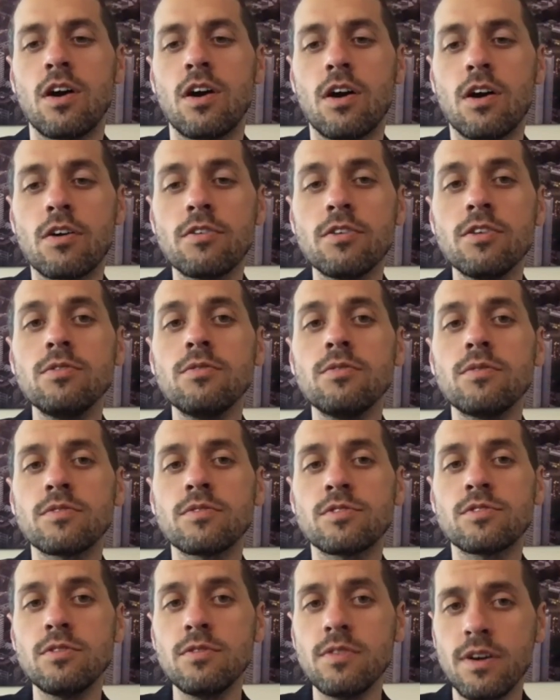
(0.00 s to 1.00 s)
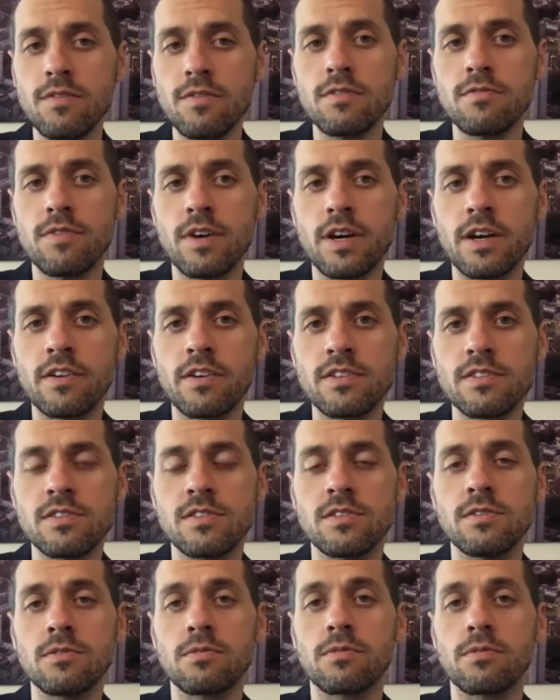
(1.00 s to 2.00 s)
are you do you have the virus
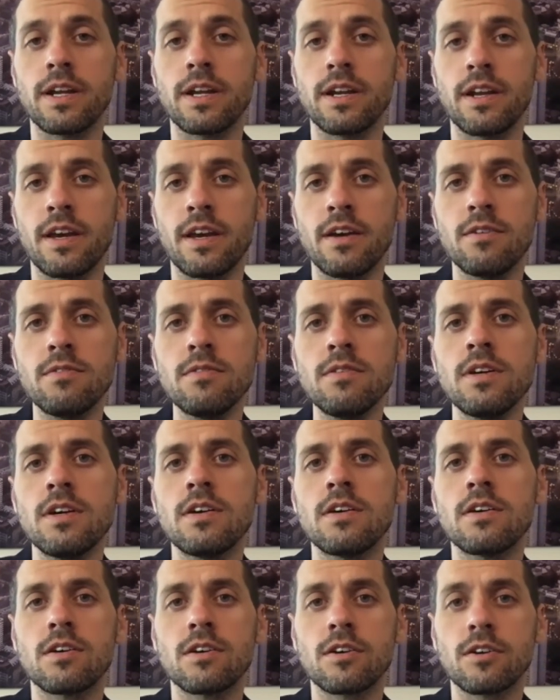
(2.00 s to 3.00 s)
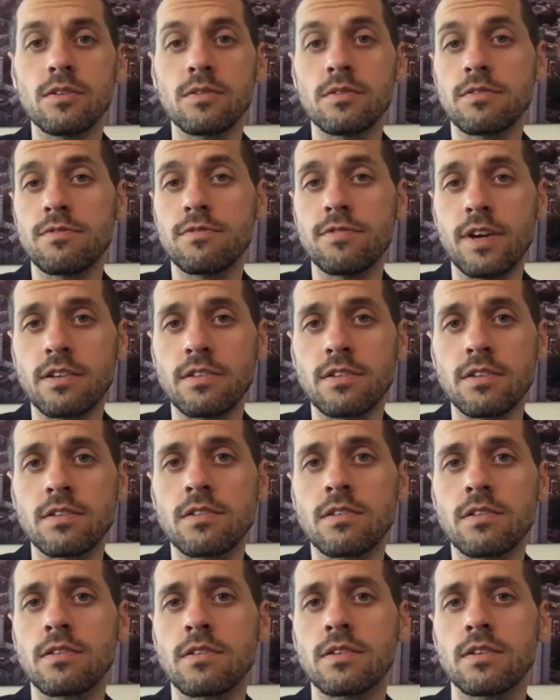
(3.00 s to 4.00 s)
in you right now? Are you
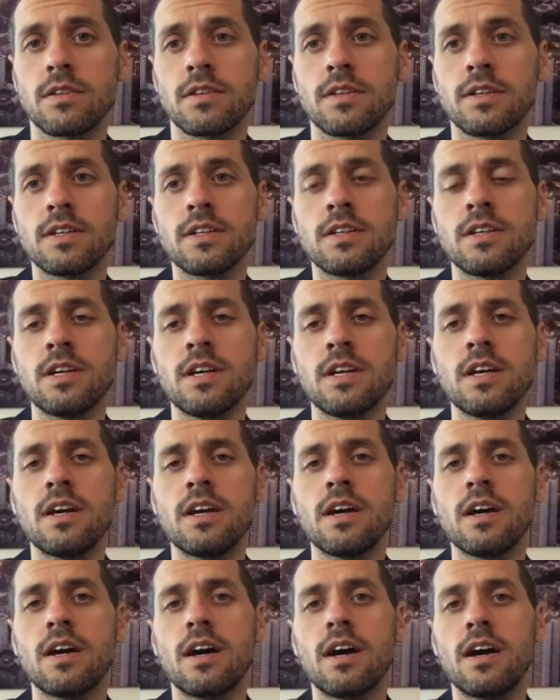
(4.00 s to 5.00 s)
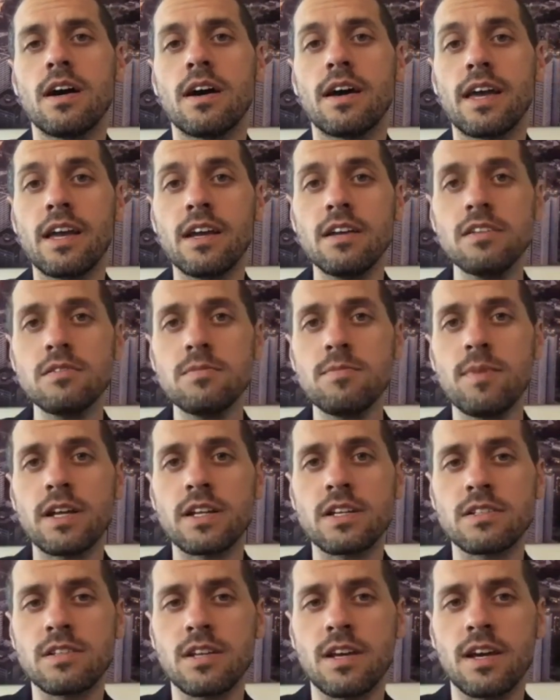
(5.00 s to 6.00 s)
infected currently? Uh,
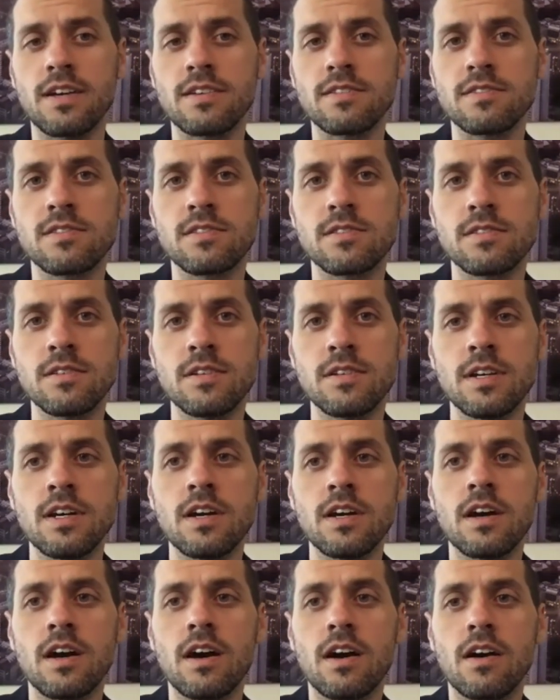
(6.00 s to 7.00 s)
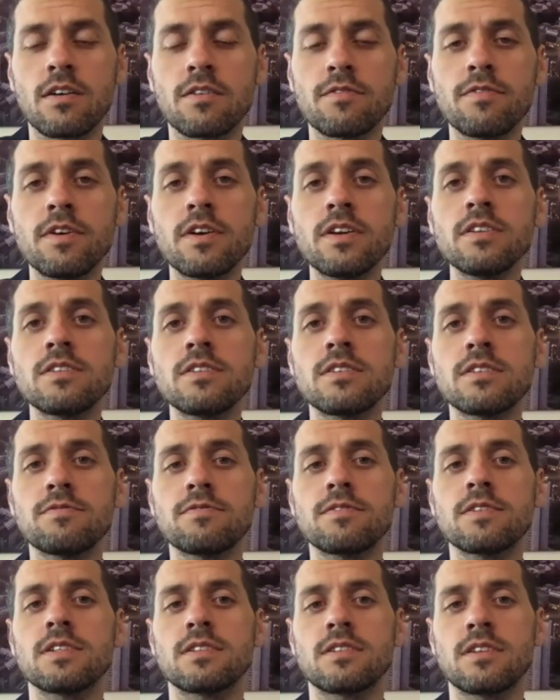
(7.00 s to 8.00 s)
antibody tests are a very
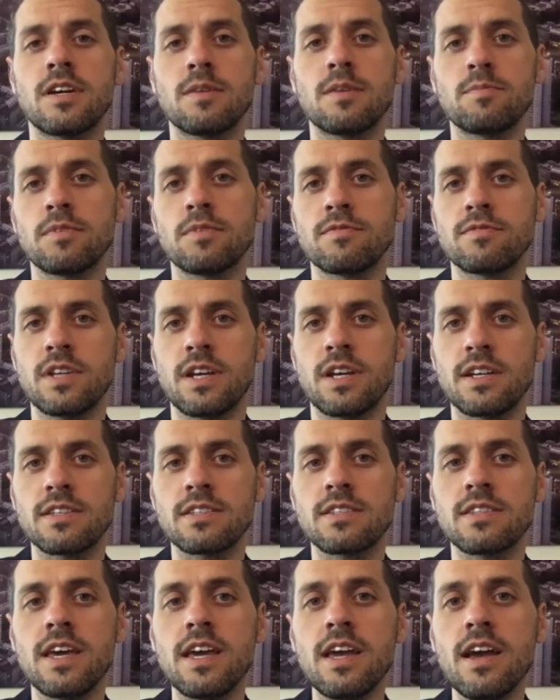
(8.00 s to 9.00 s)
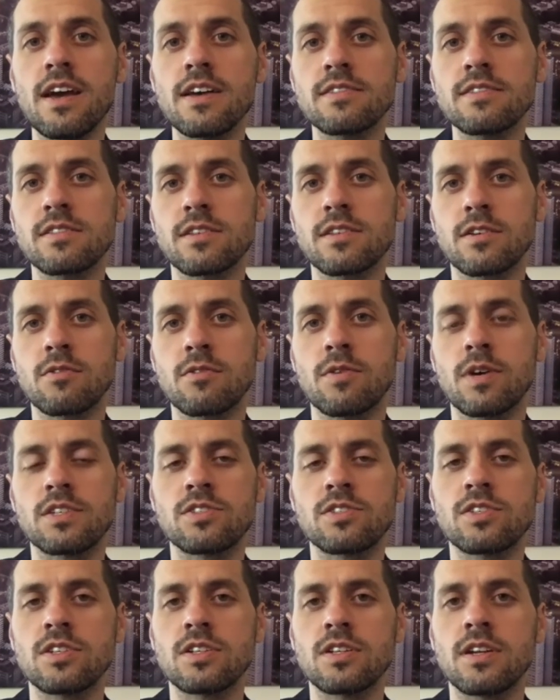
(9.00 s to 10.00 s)
different type of test. They ask the
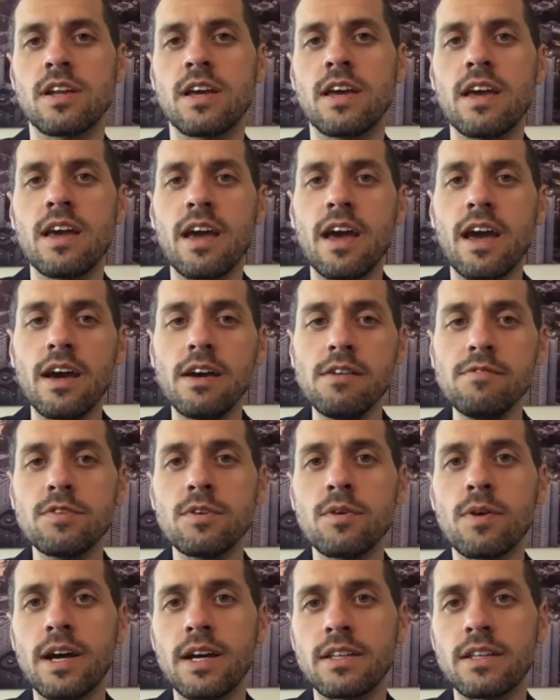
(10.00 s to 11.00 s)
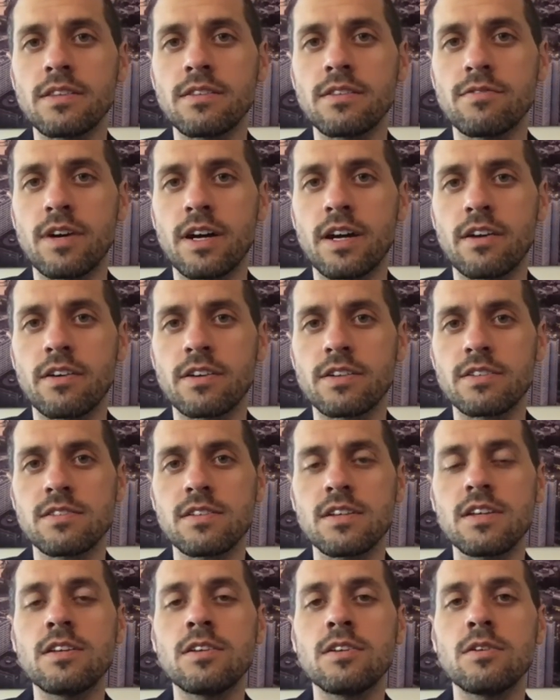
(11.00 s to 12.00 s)
question, have you had the virus
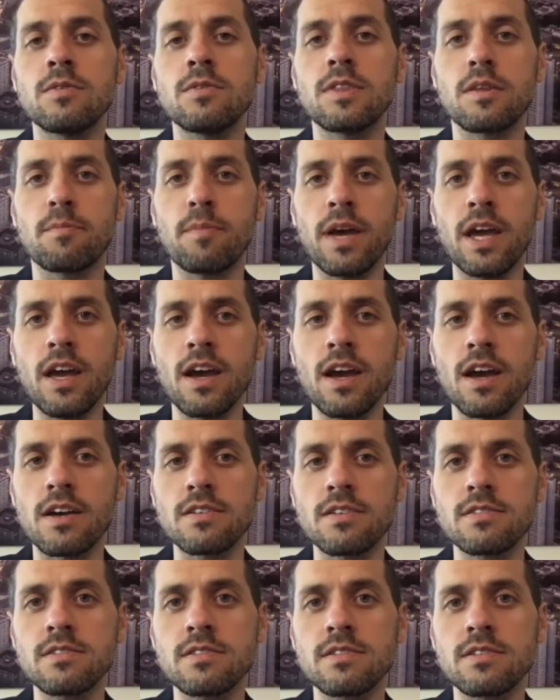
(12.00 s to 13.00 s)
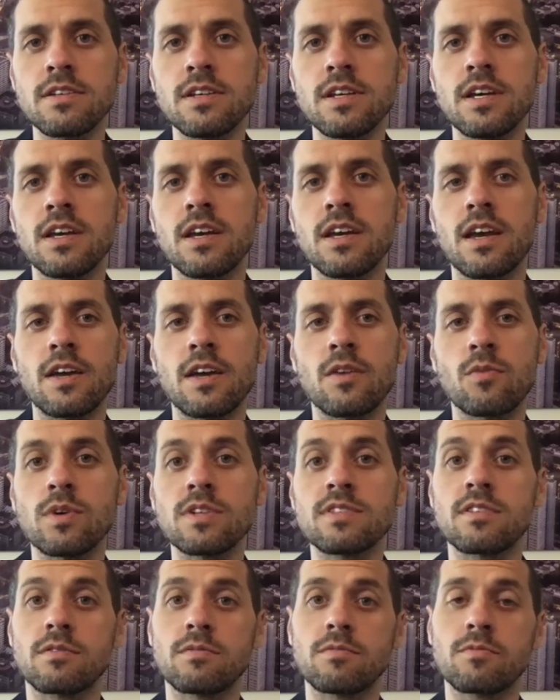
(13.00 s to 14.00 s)
in you in the past? and
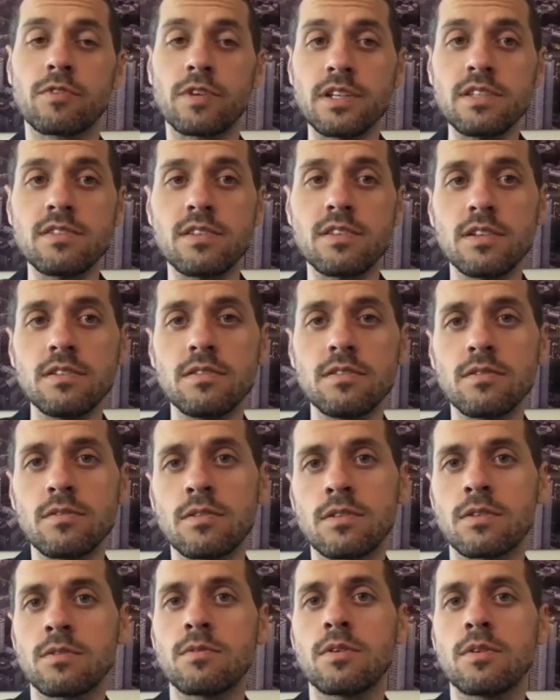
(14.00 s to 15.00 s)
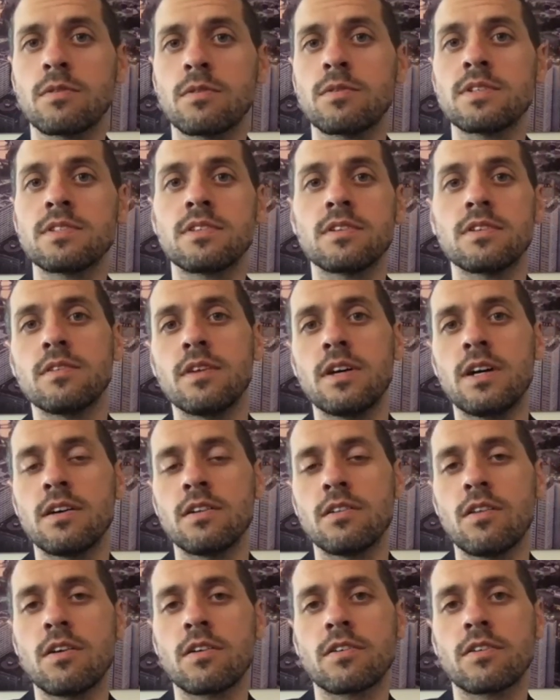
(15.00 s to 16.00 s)
was it recent or, or was it a
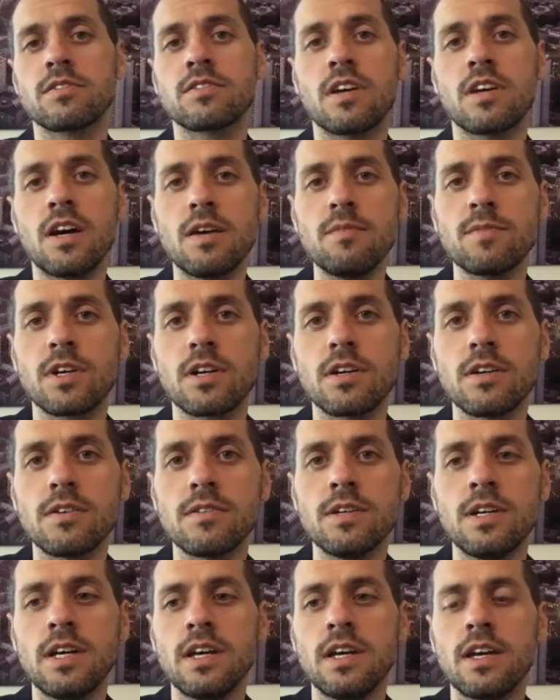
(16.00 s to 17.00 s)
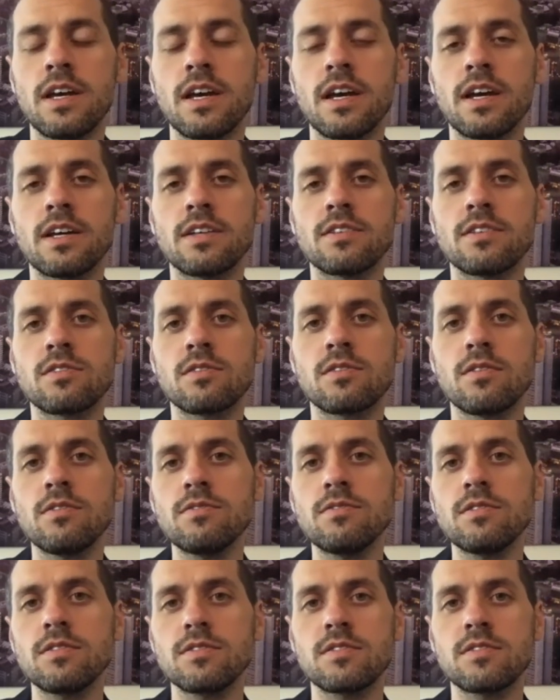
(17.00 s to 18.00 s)
uh, longer time ago? And so
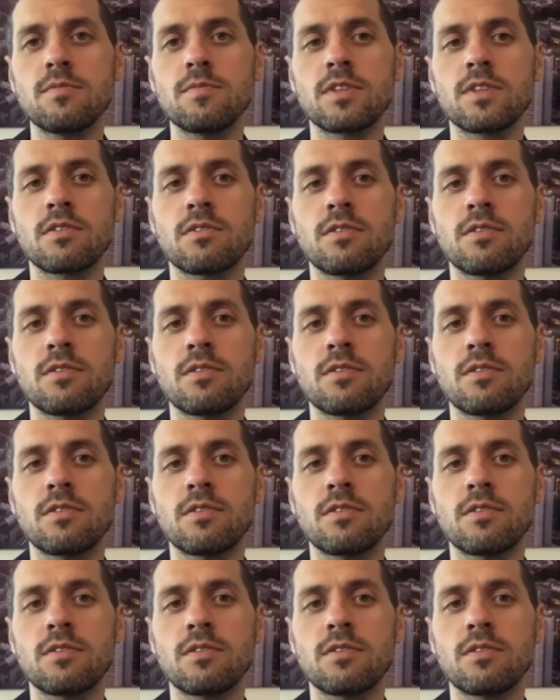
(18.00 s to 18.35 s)
those are some of the